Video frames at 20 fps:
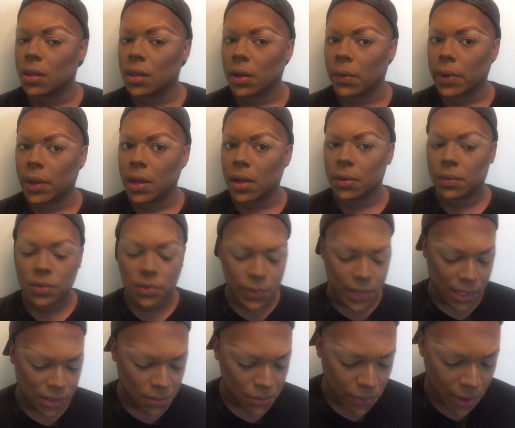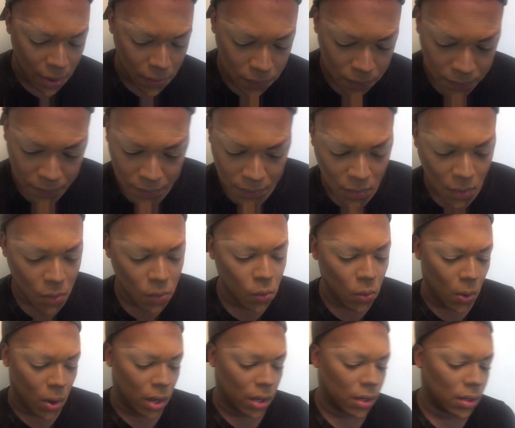There we go. So we got the brow
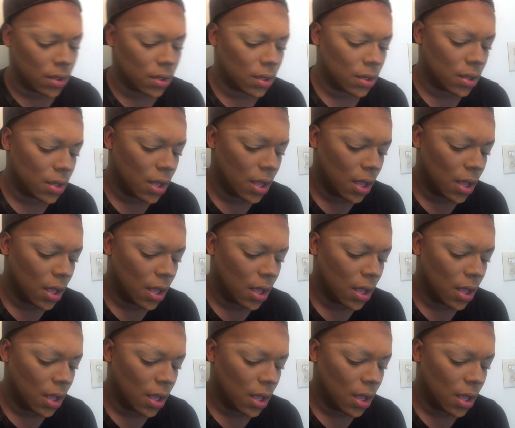on one.